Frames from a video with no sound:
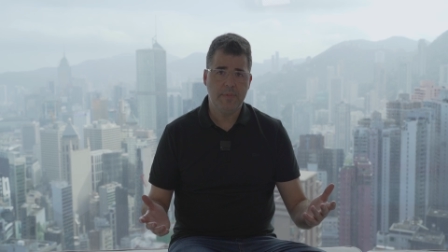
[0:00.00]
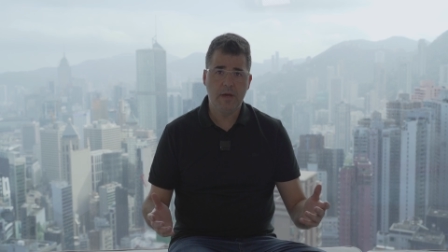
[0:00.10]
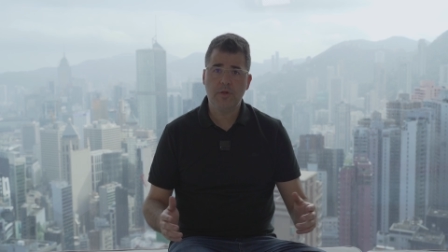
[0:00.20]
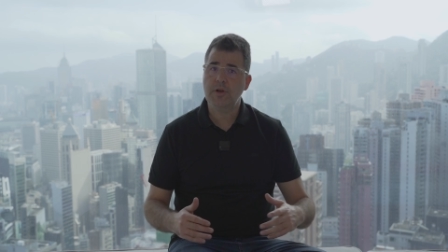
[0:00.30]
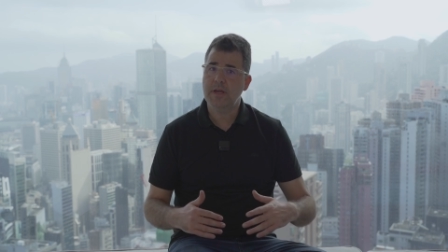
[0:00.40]

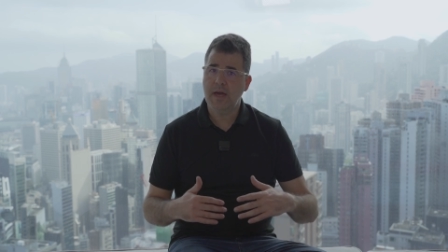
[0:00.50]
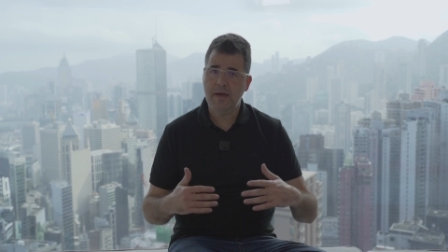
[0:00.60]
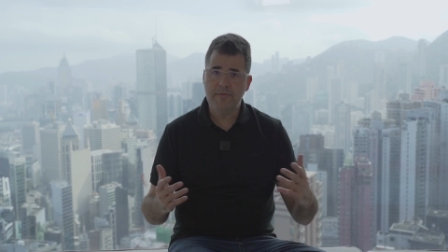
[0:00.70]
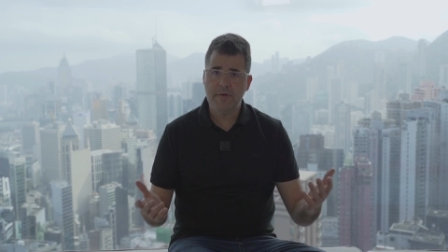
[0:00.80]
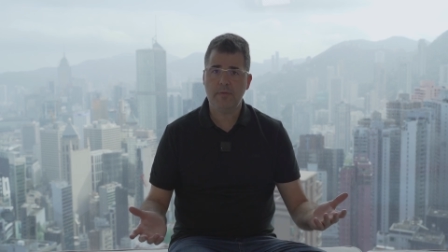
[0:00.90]
Actually,
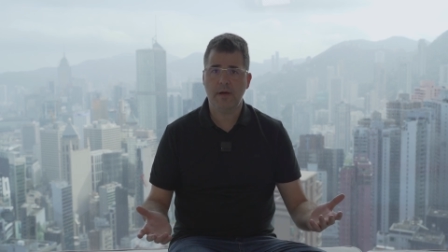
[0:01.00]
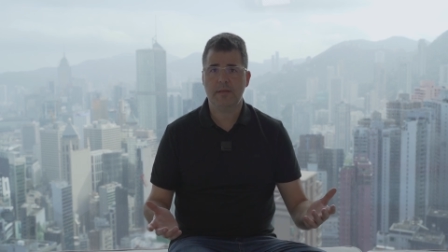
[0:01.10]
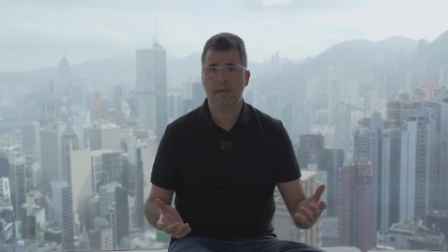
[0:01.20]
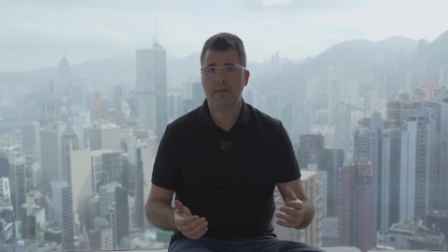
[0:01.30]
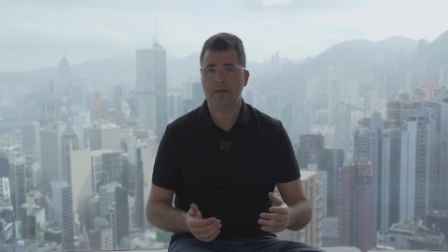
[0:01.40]

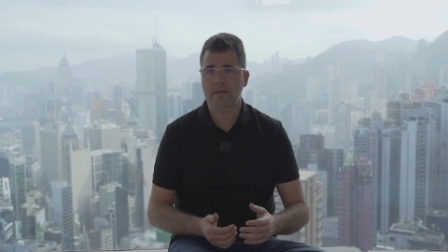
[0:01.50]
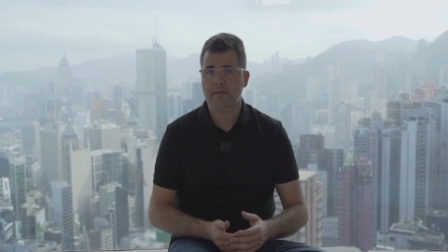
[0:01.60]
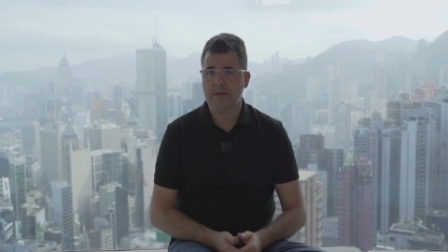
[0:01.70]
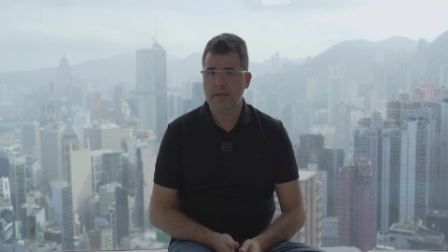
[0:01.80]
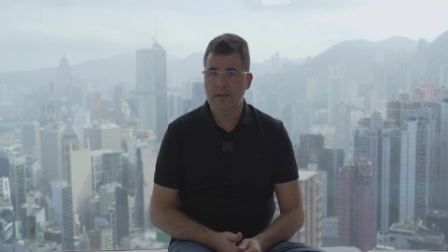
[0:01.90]
everyone that
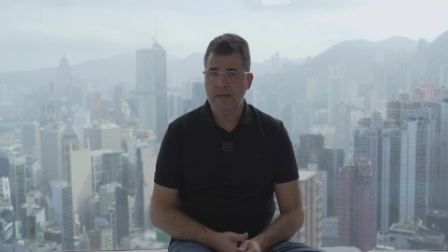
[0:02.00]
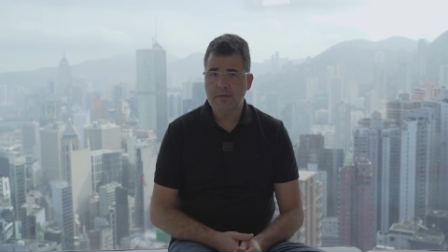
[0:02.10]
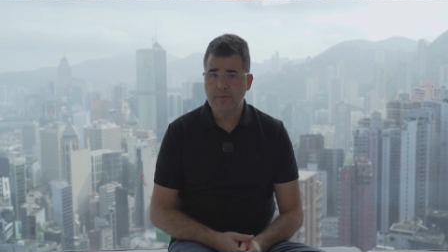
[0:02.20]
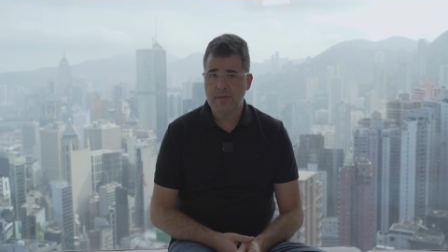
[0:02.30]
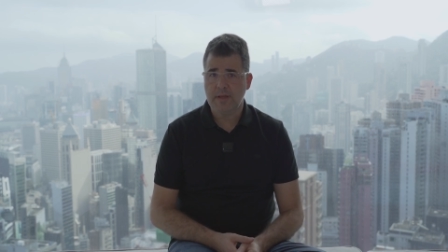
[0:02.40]
is
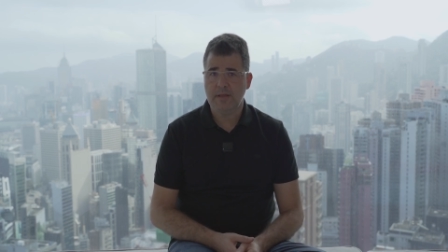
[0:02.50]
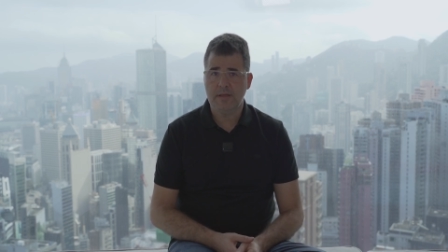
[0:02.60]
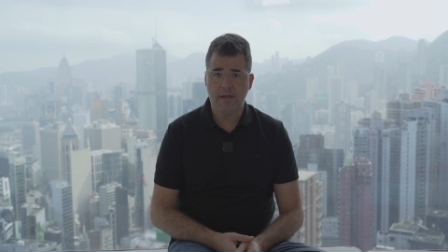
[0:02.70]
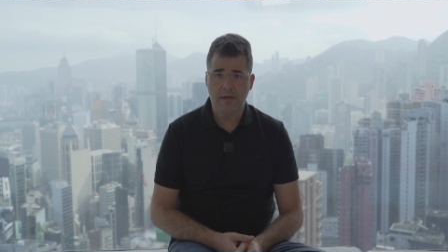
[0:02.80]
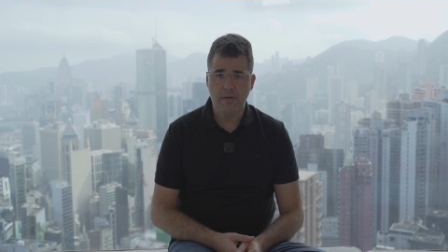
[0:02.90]
interested
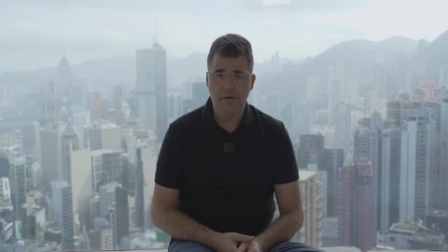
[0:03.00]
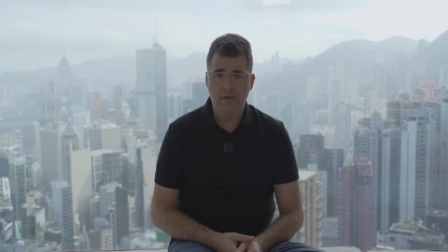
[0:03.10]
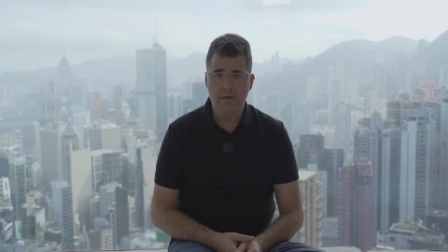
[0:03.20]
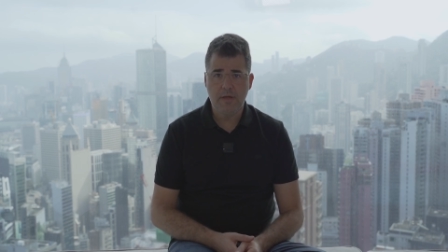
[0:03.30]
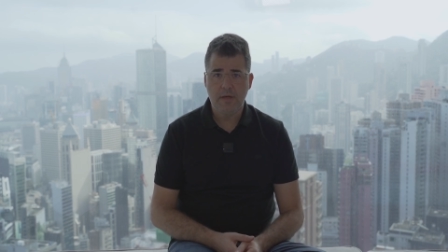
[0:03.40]
in
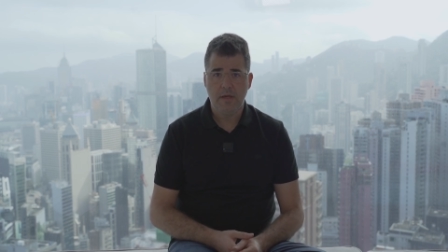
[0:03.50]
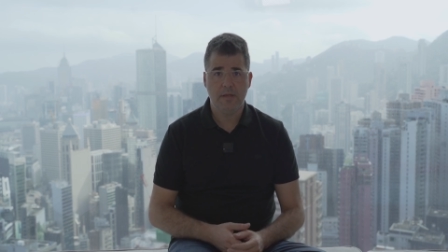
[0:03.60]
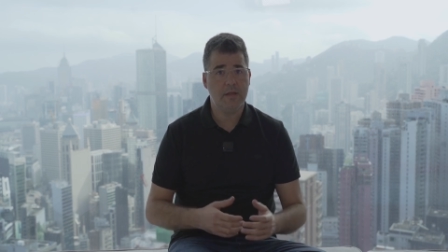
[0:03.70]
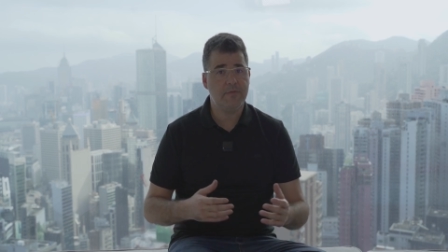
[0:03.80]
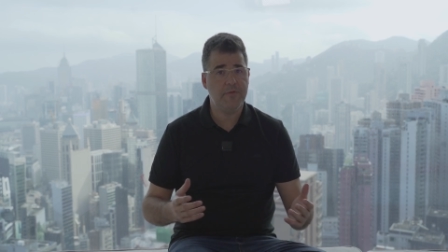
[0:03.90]
technology,
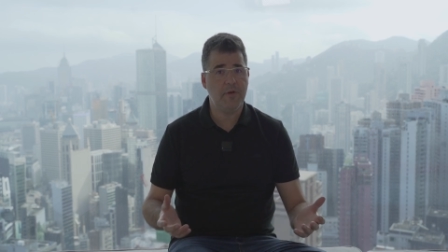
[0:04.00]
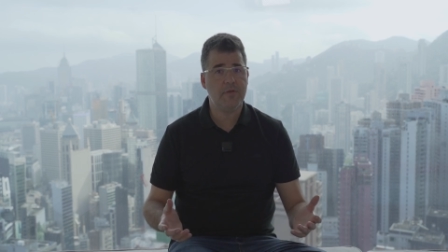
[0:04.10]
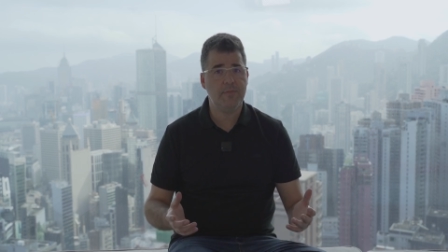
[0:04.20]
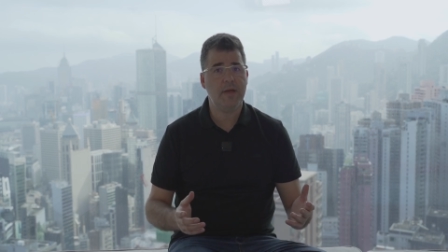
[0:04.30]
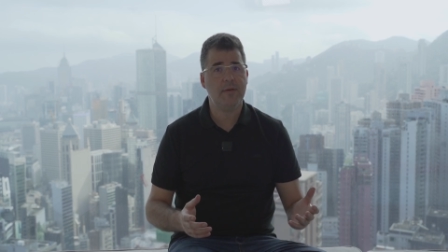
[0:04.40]
that
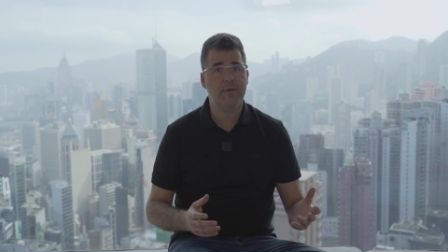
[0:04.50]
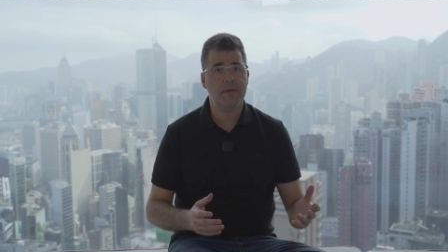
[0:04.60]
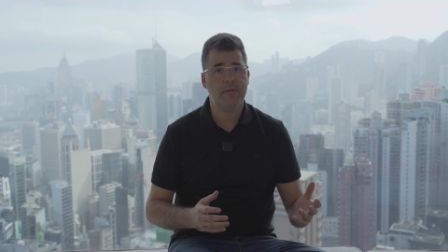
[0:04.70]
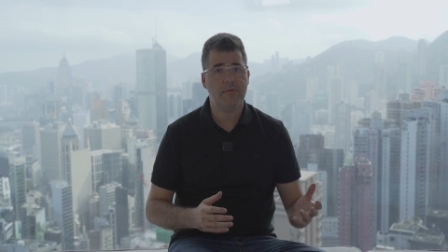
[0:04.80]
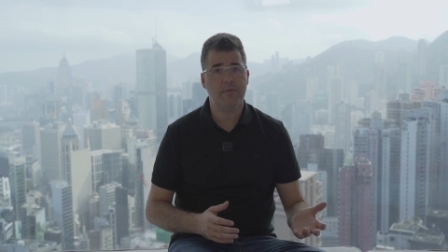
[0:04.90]
thought
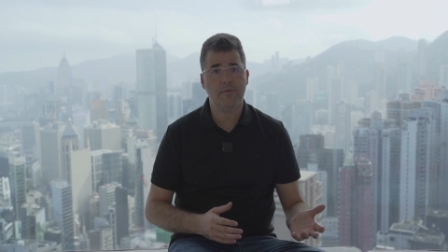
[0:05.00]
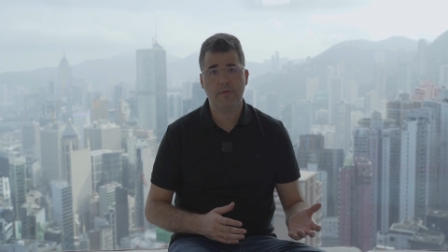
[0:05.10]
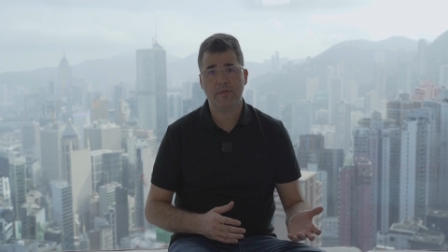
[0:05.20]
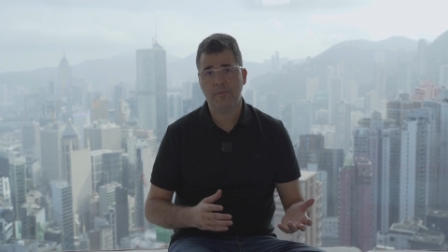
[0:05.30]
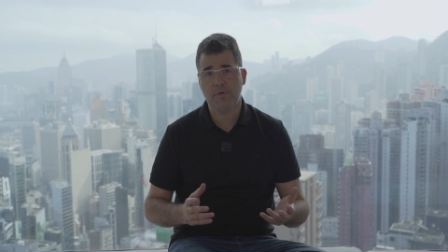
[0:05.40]
maybe to do
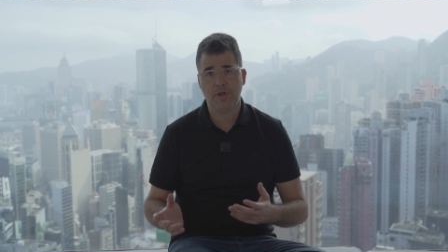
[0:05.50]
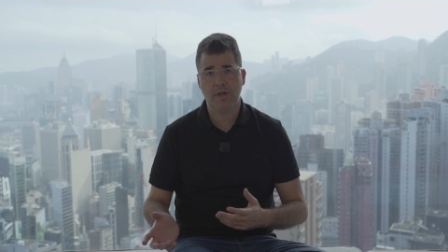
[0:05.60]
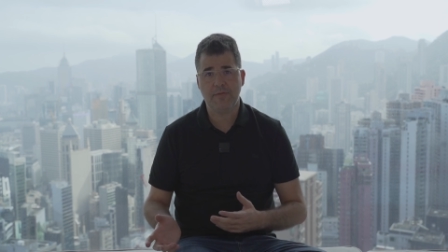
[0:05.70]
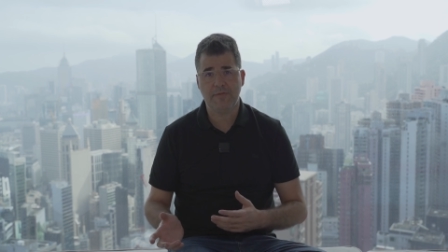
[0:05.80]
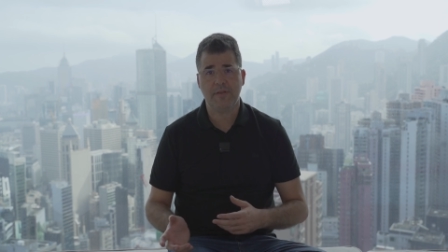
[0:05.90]
some
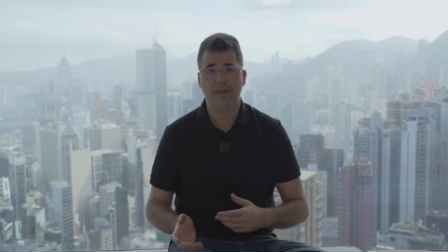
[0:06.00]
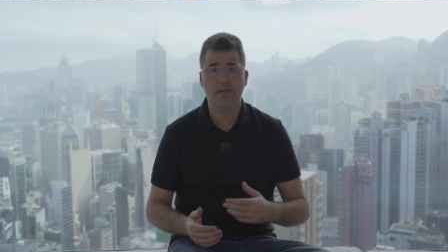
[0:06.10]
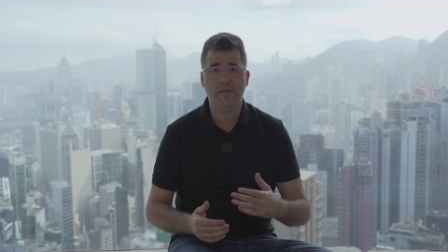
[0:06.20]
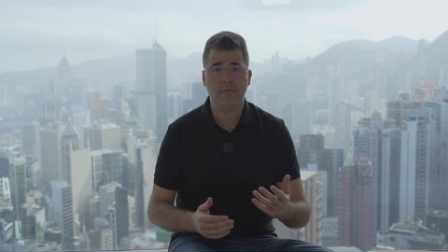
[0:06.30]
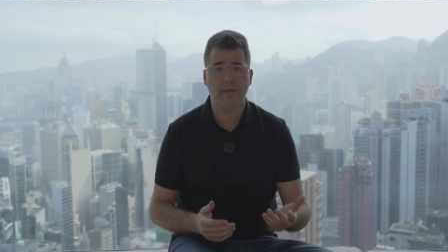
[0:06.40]
shift
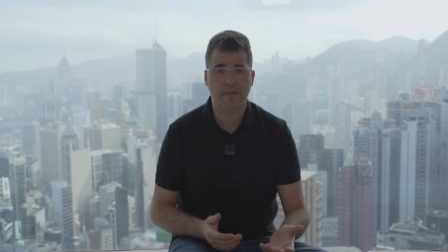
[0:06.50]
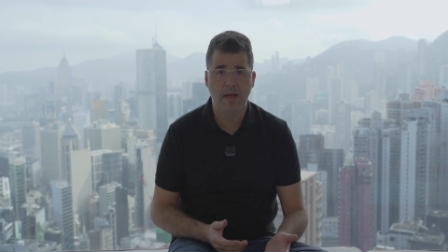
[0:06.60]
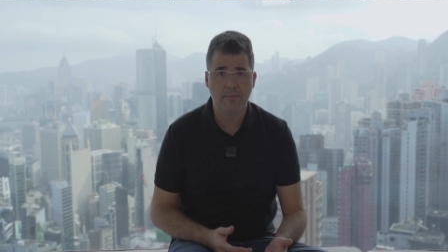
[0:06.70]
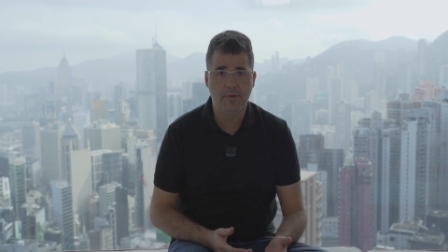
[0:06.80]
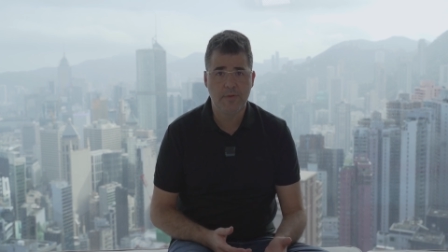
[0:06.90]
into the
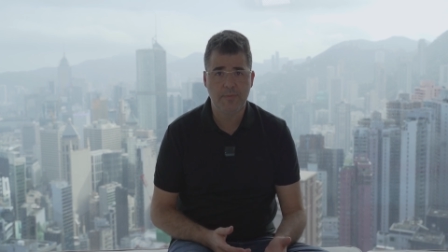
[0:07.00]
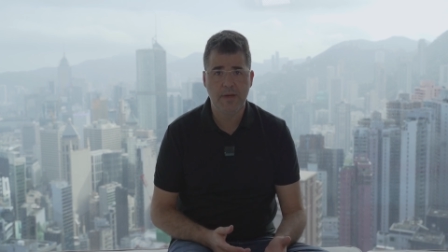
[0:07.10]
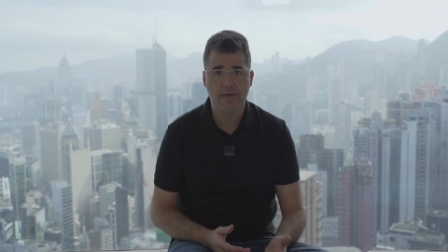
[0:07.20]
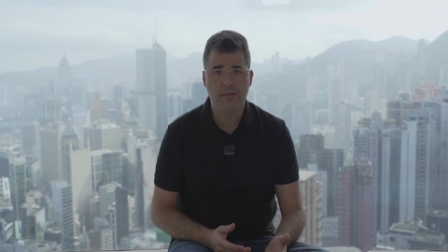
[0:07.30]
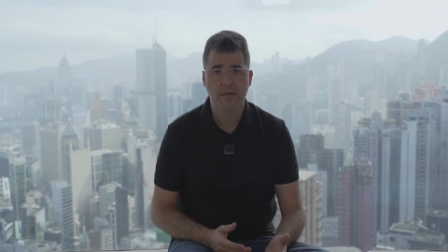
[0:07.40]

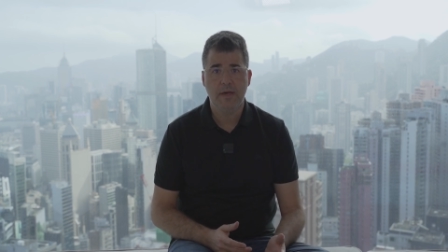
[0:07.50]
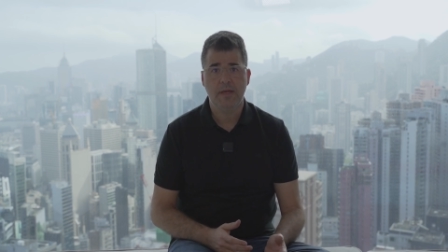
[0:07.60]
cyberspace,